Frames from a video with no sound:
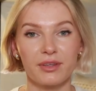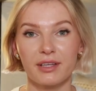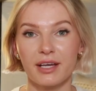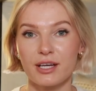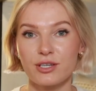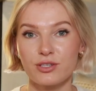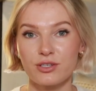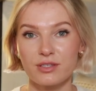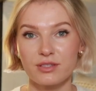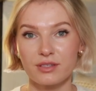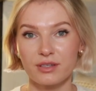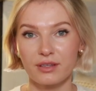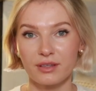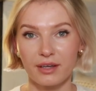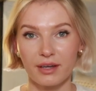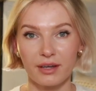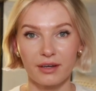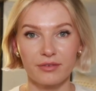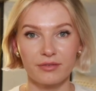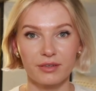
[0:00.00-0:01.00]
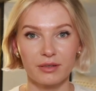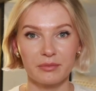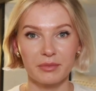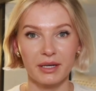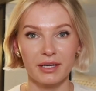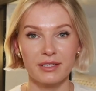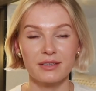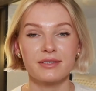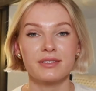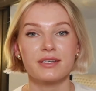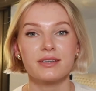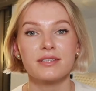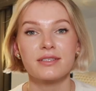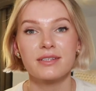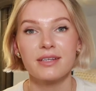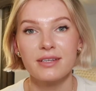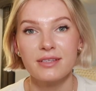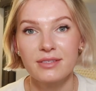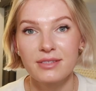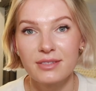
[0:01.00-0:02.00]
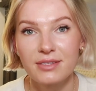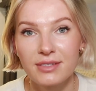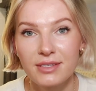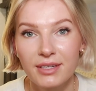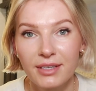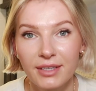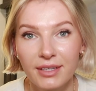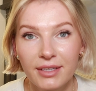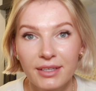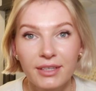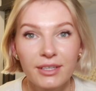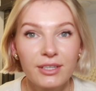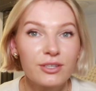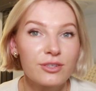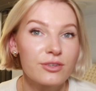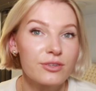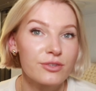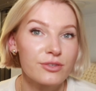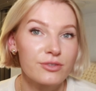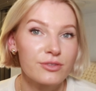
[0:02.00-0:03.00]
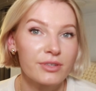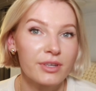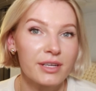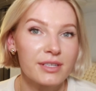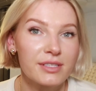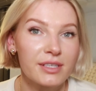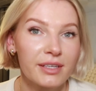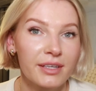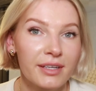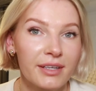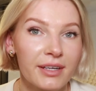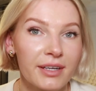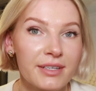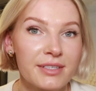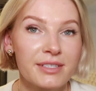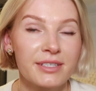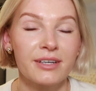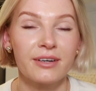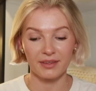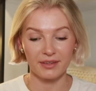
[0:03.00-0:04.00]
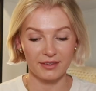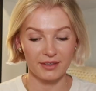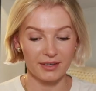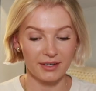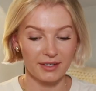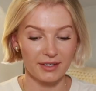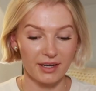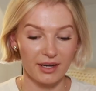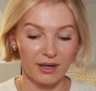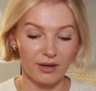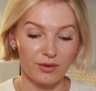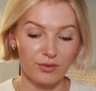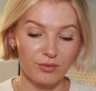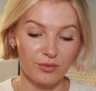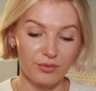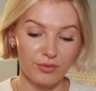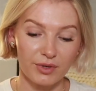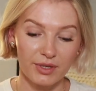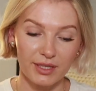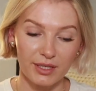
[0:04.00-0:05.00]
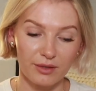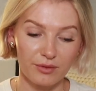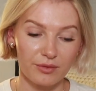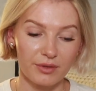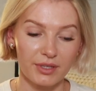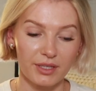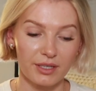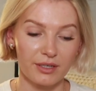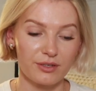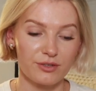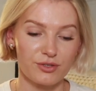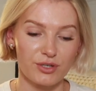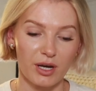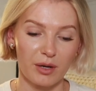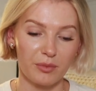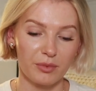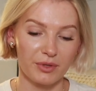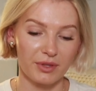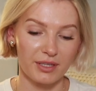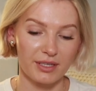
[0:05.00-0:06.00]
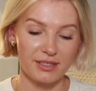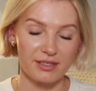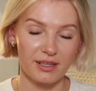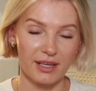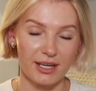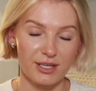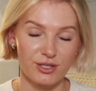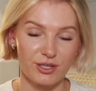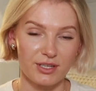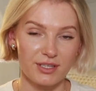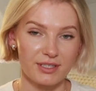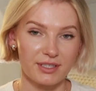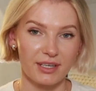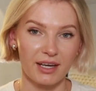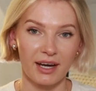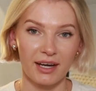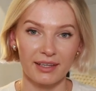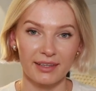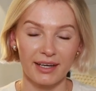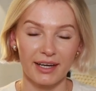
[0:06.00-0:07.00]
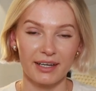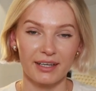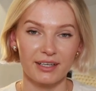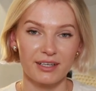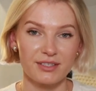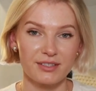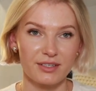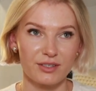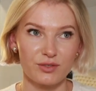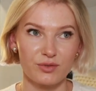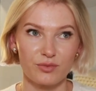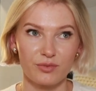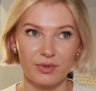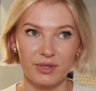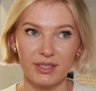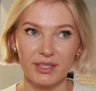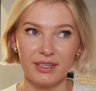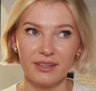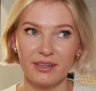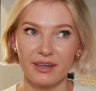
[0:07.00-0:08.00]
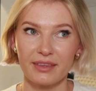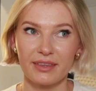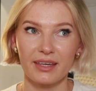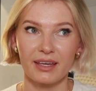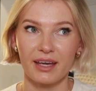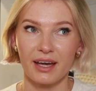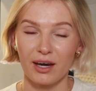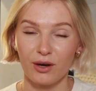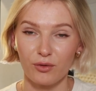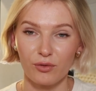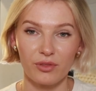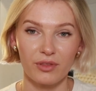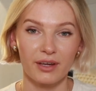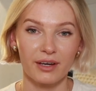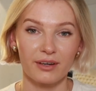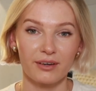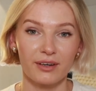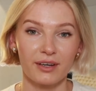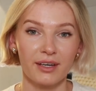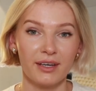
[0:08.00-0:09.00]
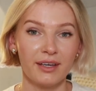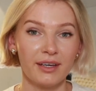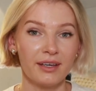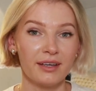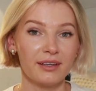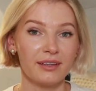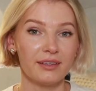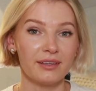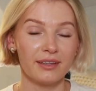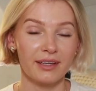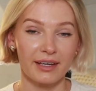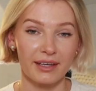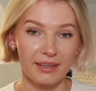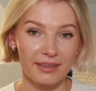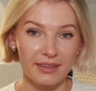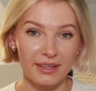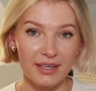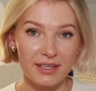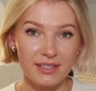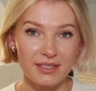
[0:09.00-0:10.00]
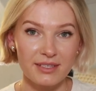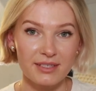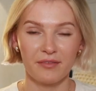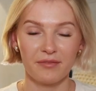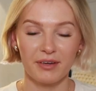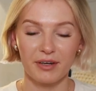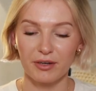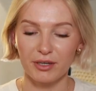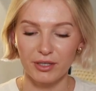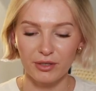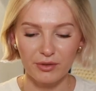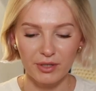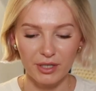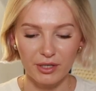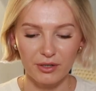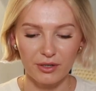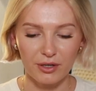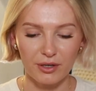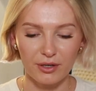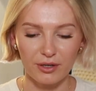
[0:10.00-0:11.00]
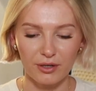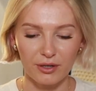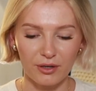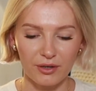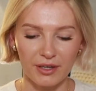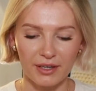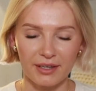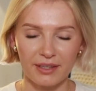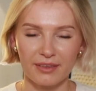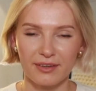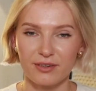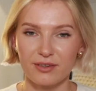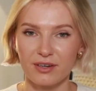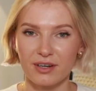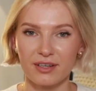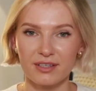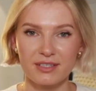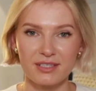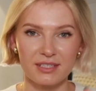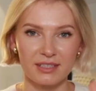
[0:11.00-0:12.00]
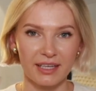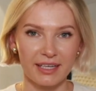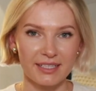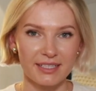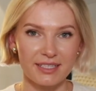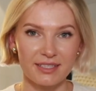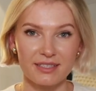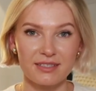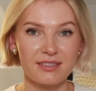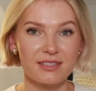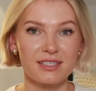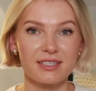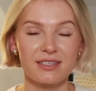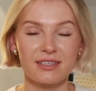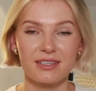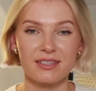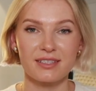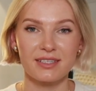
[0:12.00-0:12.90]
the lashes look like from a distance, just so you guys can get an idea. I think they did a really, really good job with these lashes, the eyeline, because there's really nothing out there like this. Very unique curl, and they're slanted to the